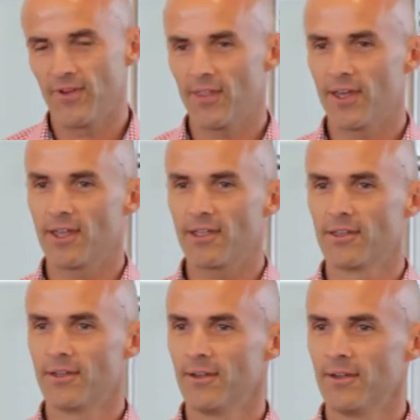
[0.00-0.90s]
Are
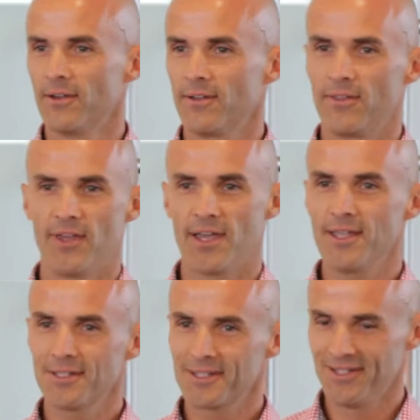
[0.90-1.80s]
they
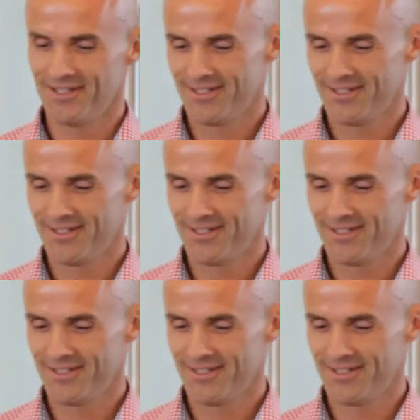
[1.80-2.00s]
theys?